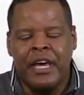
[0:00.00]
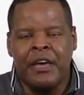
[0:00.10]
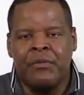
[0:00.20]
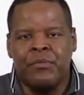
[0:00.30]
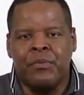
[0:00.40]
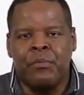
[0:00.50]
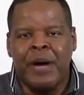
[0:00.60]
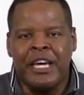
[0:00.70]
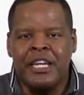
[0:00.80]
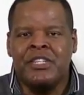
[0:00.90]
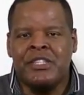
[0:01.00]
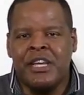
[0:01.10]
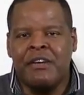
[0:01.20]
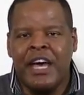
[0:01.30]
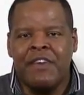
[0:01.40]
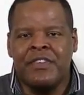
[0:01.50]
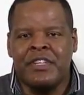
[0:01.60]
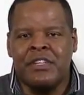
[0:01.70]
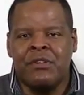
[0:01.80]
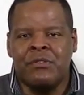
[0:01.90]
And by each cell having
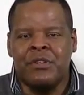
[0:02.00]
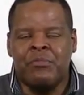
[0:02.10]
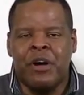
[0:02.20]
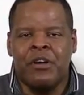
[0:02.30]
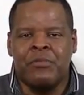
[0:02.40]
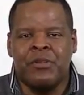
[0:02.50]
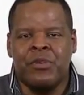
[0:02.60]
its own compartment,